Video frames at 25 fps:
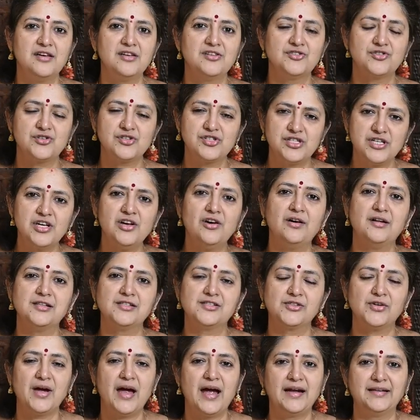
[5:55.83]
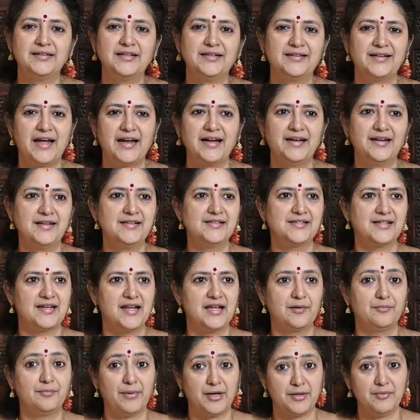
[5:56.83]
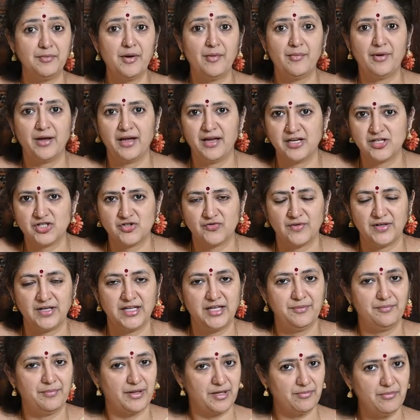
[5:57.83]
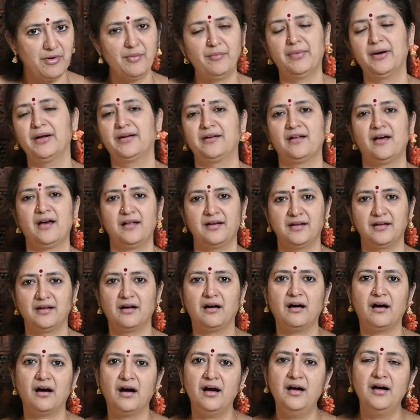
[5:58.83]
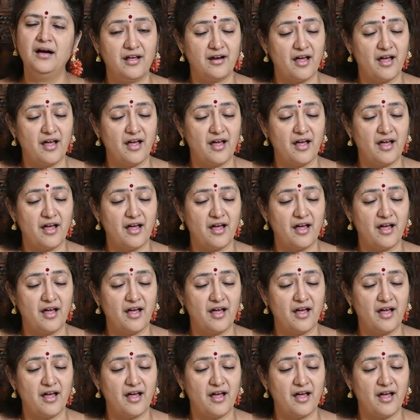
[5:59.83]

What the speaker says: So she also had the titles like Parama Maheshwari, Parama Bhattarika,